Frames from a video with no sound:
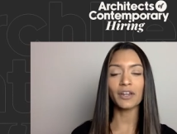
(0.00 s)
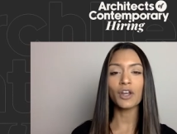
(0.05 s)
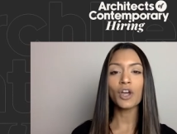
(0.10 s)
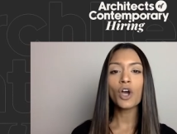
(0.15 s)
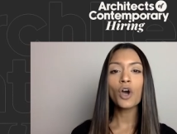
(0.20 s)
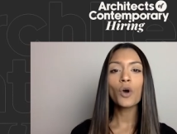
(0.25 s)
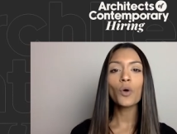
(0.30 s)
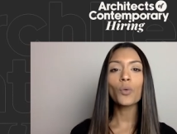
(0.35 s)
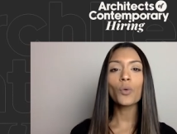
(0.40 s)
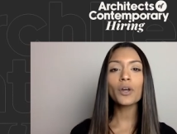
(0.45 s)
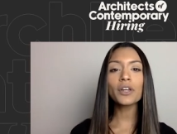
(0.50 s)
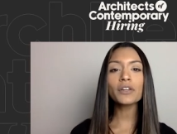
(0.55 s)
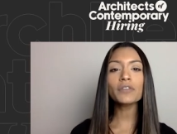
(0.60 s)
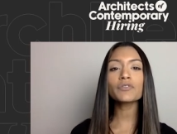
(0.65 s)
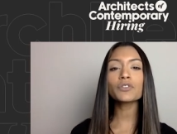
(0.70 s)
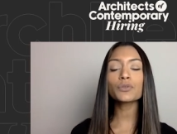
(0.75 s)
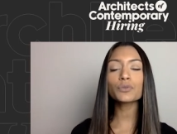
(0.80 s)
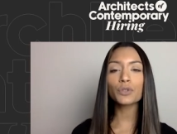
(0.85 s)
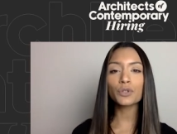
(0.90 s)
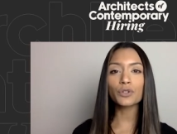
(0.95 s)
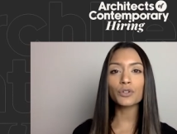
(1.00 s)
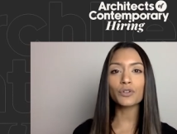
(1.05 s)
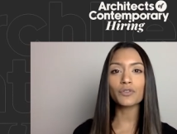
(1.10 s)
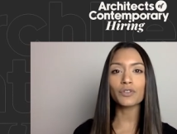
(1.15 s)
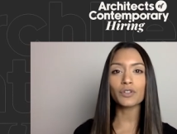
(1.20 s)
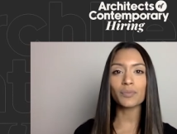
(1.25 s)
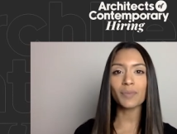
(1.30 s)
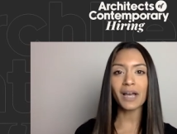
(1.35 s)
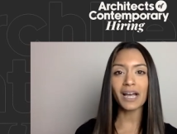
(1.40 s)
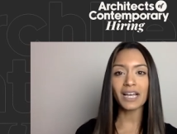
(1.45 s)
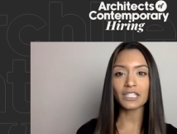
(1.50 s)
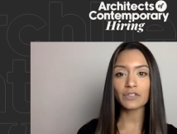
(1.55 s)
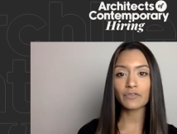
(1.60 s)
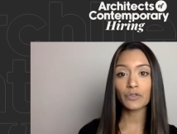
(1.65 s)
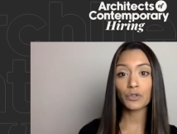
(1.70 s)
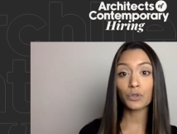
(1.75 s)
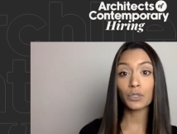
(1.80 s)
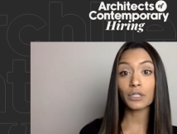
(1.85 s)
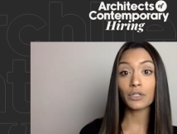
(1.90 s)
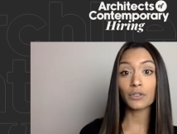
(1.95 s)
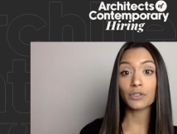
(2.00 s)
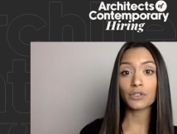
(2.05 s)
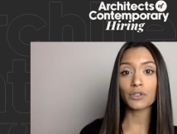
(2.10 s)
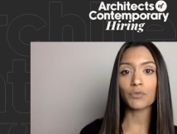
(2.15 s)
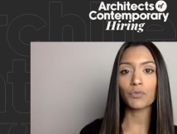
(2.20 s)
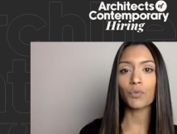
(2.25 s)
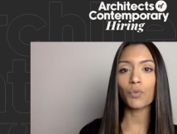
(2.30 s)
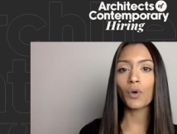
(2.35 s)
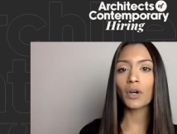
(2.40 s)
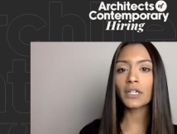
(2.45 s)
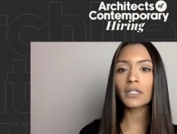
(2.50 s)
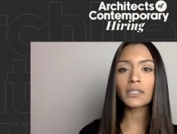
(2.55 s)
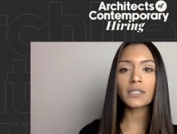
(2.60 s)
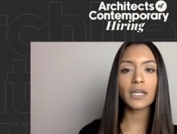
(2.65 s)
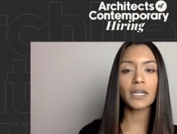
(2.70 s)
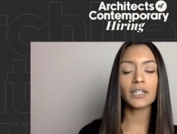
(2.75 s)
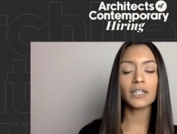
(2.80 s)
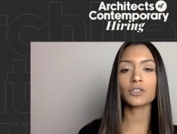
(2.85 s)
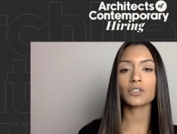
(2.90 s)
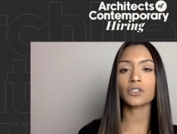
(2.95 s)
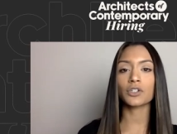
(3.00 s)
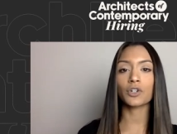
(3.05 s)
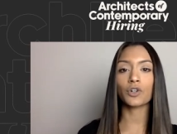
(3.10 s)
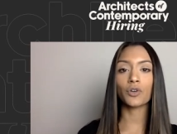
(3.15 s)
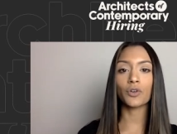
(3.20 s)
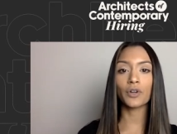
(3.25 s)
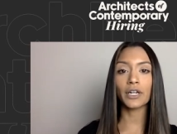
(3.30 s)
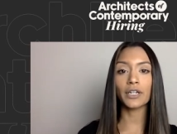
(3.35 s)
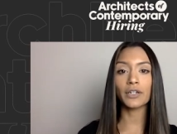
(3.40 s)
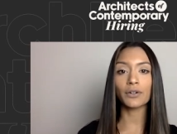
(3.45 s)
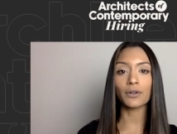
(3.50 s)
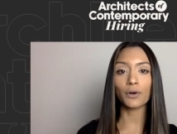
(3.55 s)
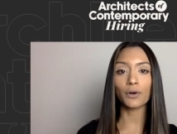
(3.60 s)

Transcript: and what have you learned over the past few years of what it takes to create a